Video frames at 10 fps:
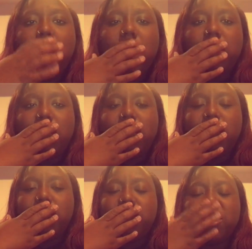I
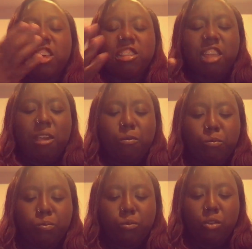lied. It tastes like
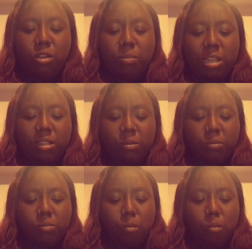watermelon.